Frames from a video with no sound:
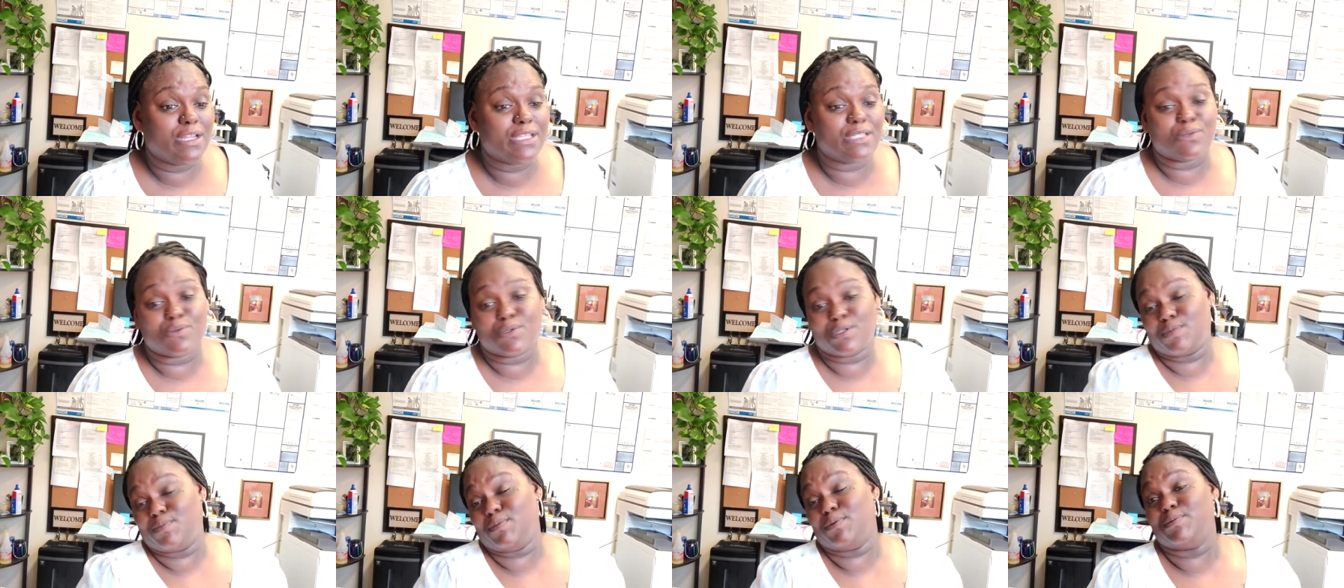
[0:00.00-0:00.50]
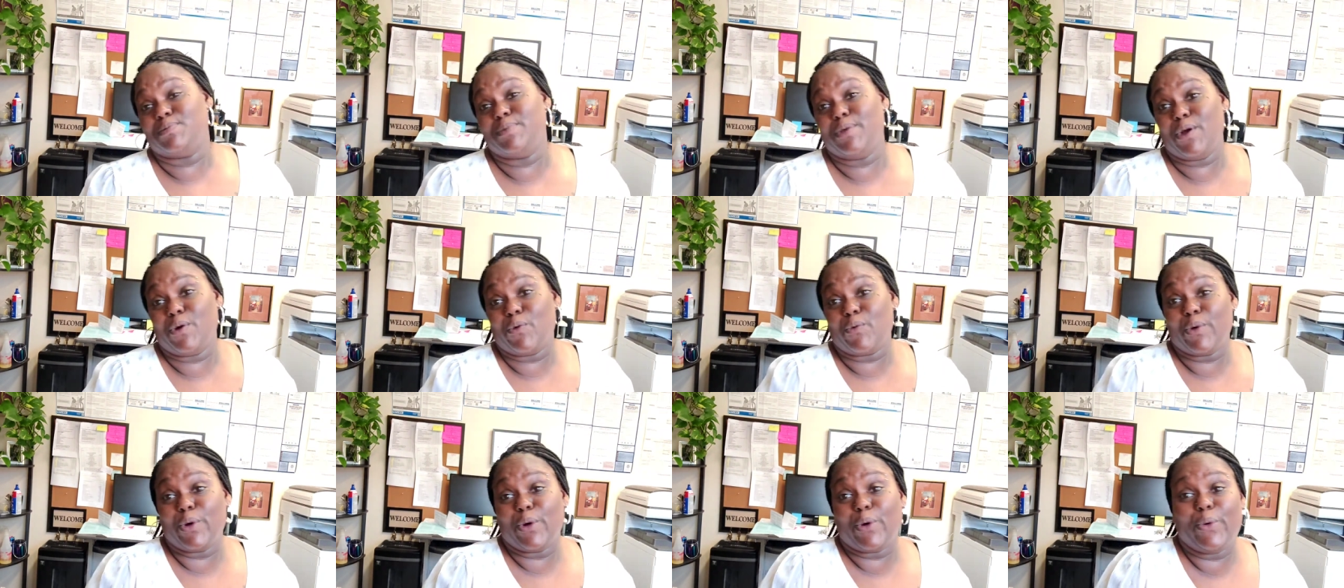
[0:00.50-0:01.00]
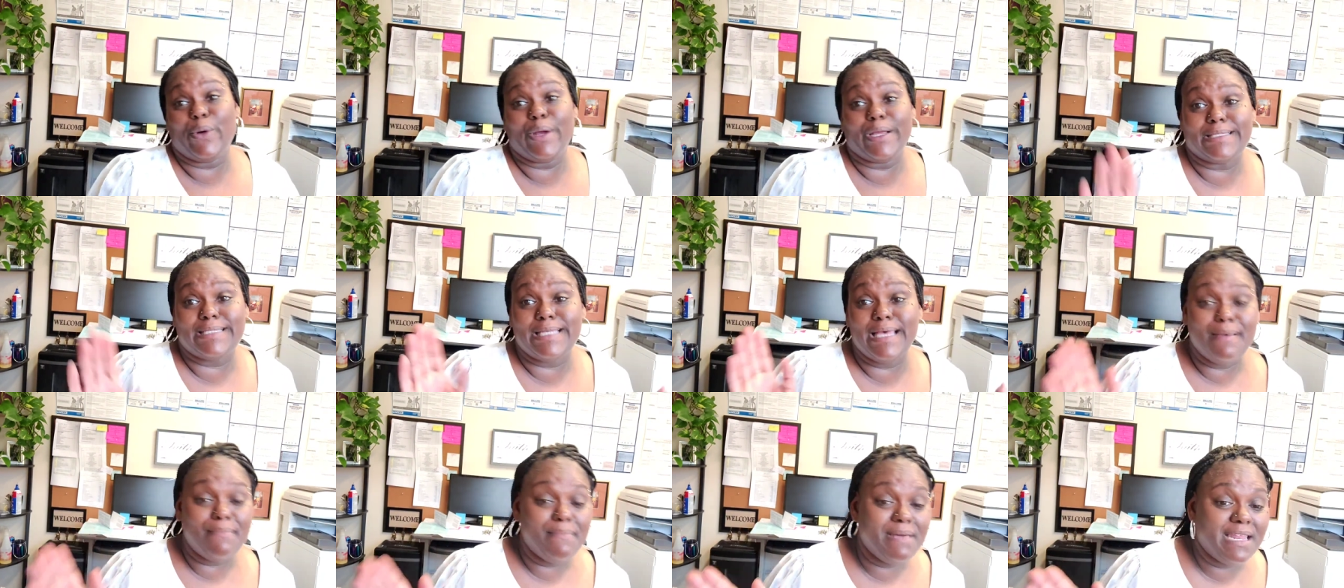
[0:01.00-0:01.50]
This was supposed to be a real
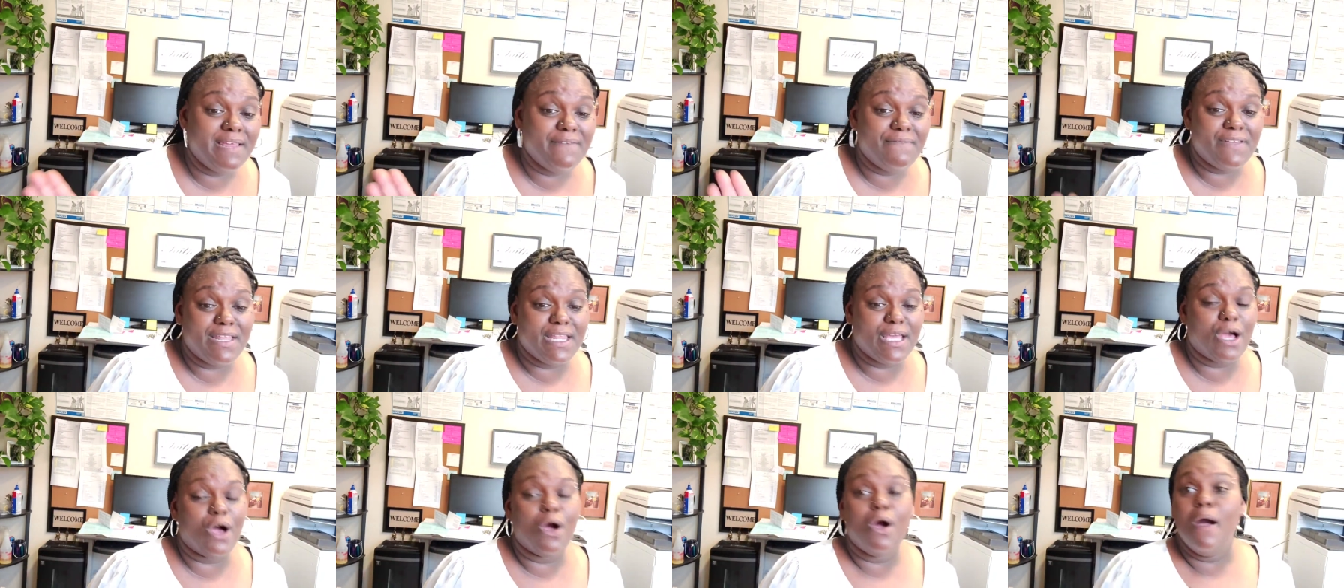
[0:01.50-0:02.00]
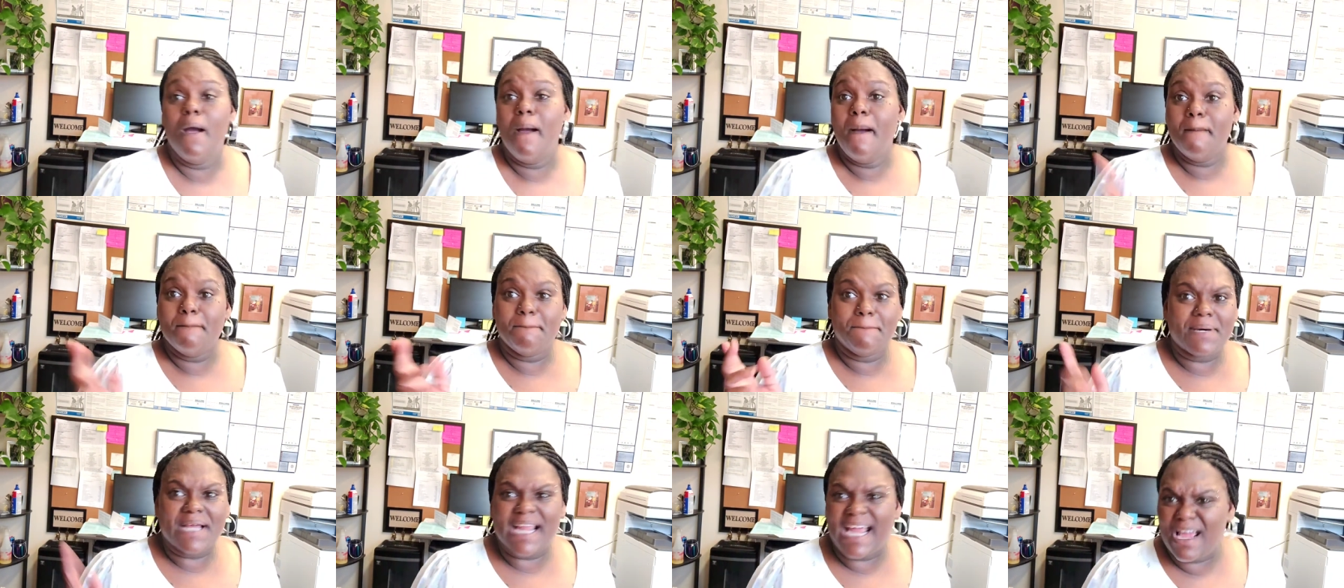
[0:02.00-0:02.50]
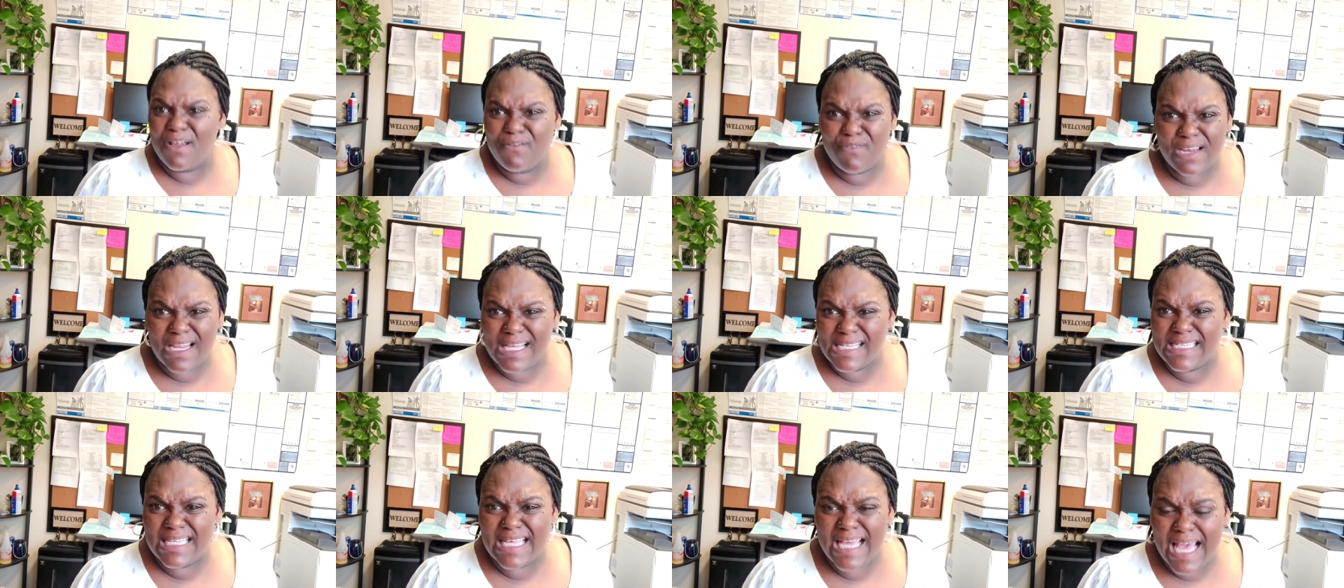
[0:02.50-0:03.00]
quick 10 minute video, but I didn't
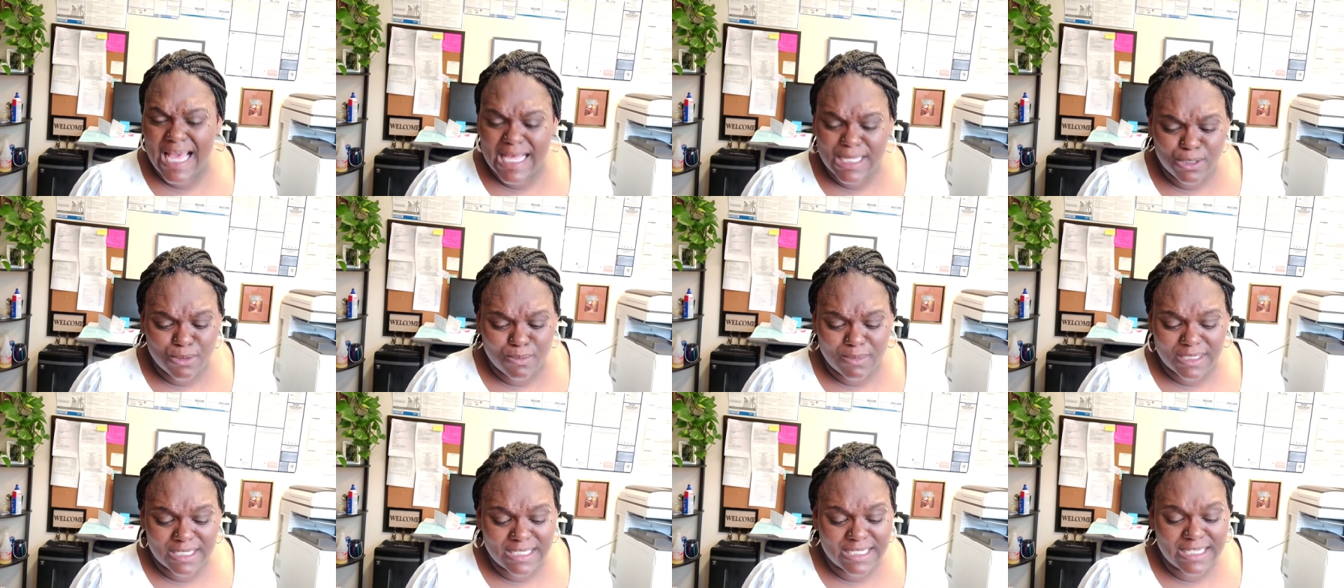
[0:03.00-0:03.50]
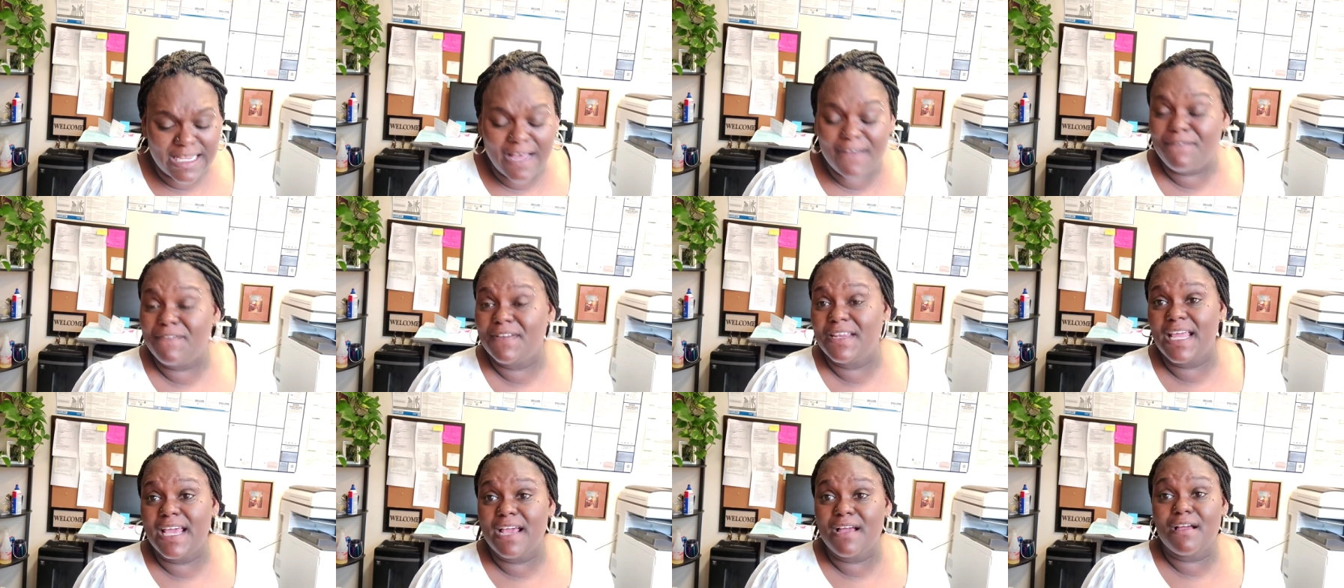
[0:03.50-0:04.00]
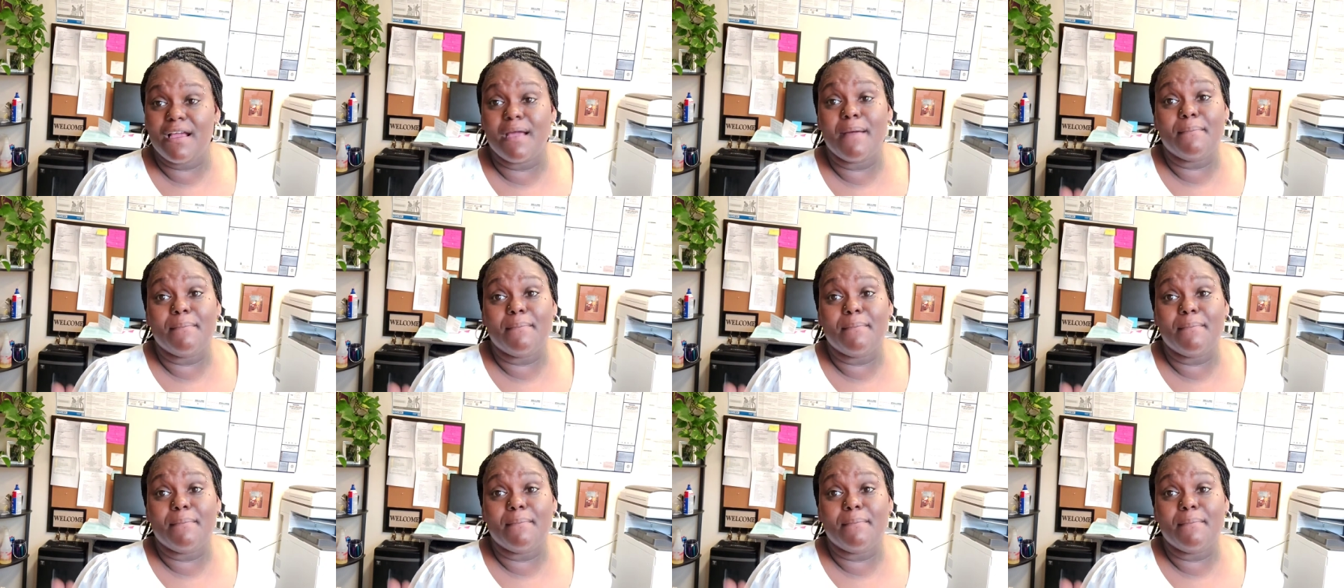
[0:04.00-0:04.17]
realize he had so much stuff in there.